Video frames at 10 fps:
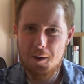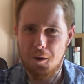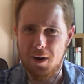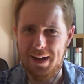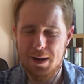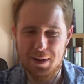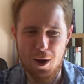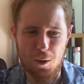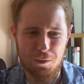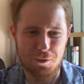Alright, here we
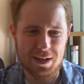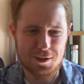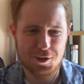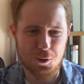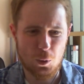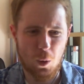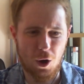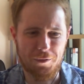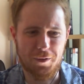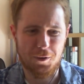go. 3, 2,
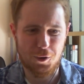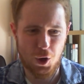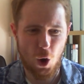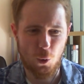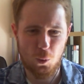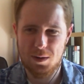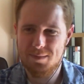1, go.